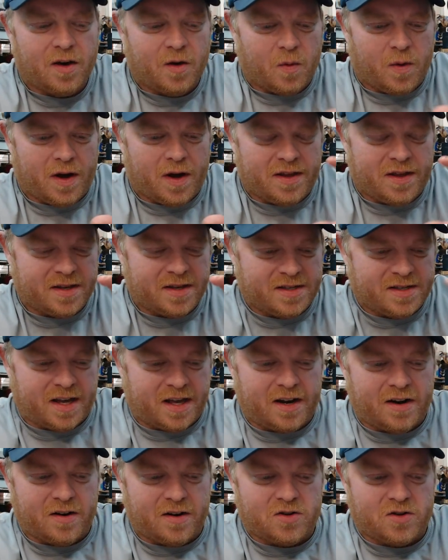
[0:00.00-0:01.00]
with
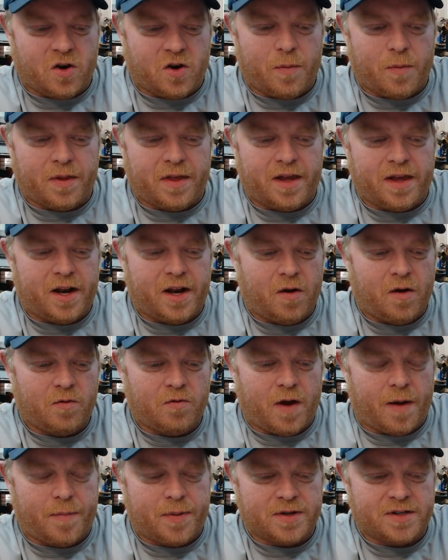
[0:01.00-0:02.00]
Senator Joe Bellino,
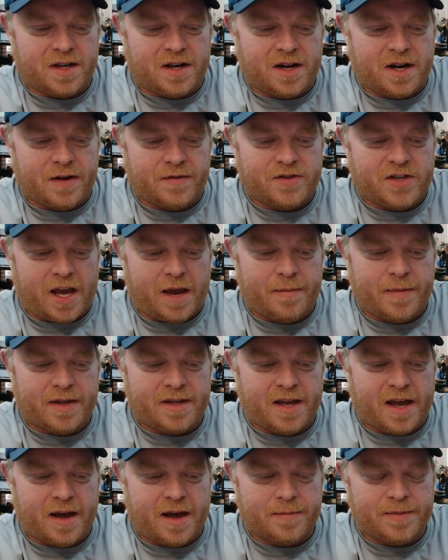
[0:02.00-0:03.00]
Representative Jamie
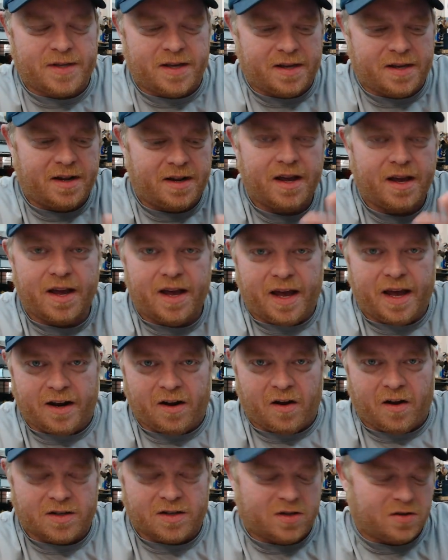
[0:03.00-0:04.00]
Thompson, and
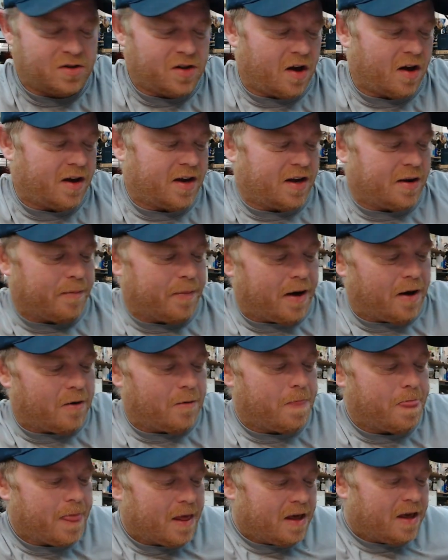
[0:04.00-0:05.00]
also talking
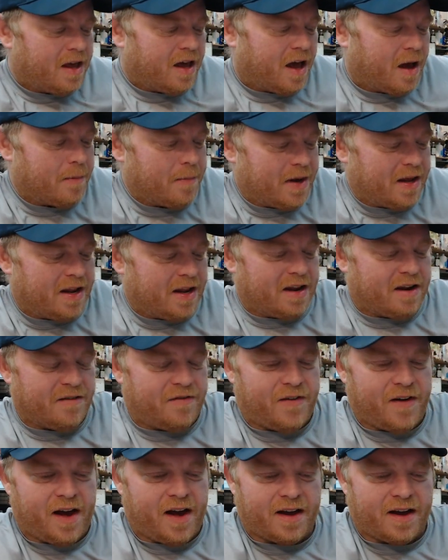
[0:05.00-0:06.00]
about immediate
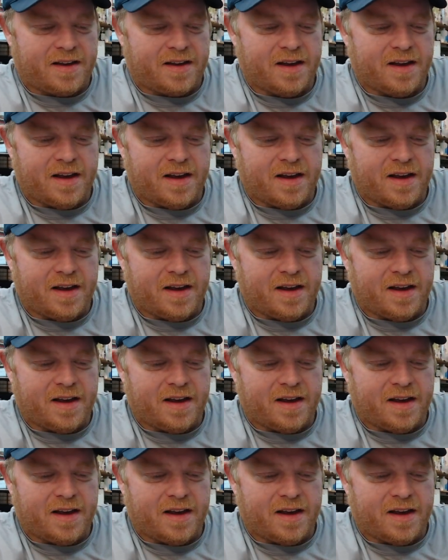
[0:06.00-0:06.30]
effect.